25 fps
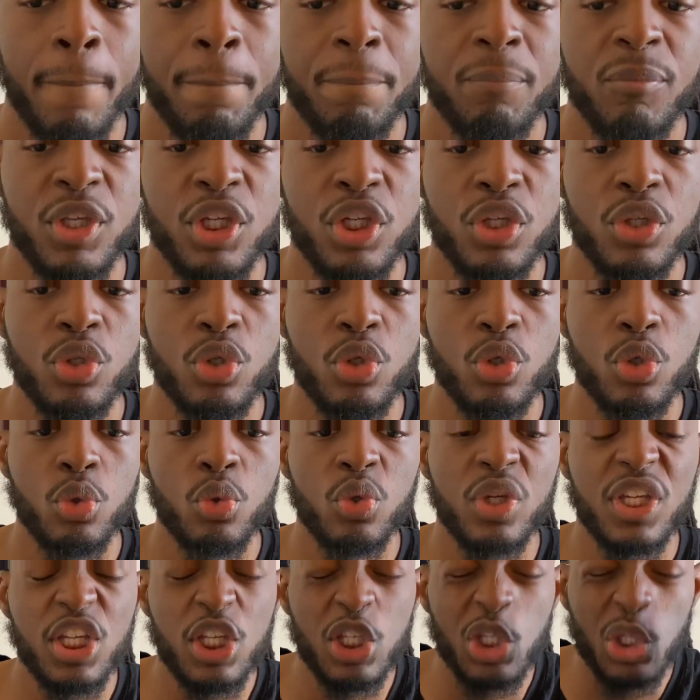He
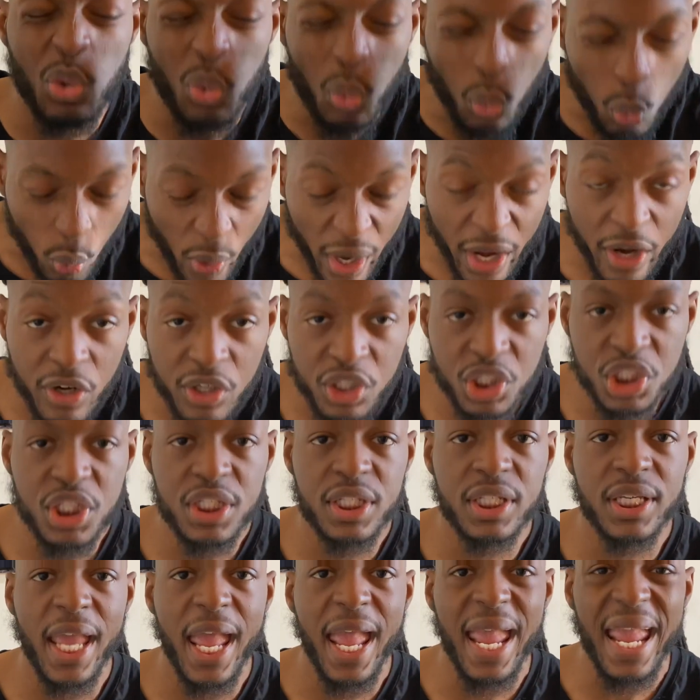knew where she
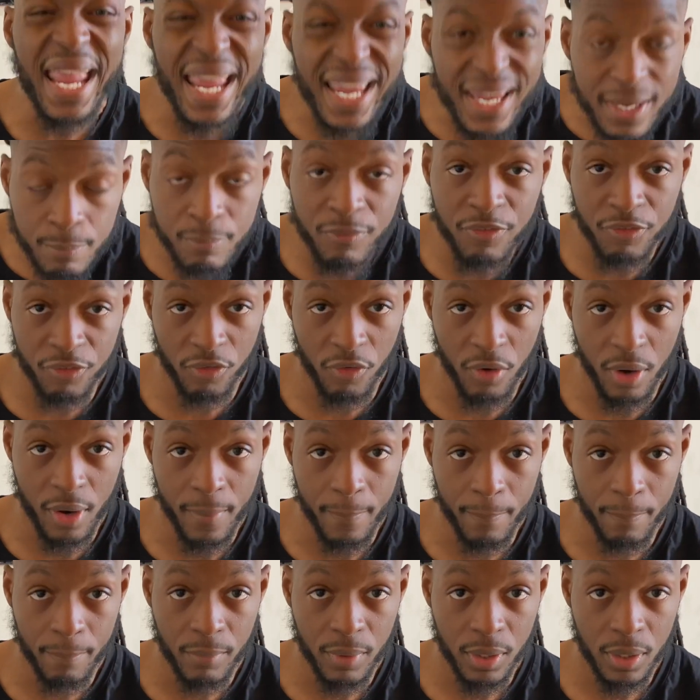came
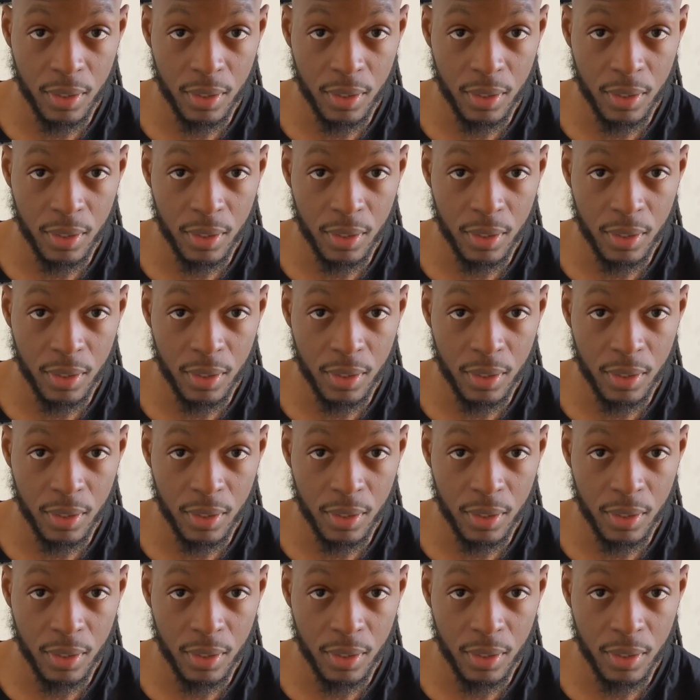from,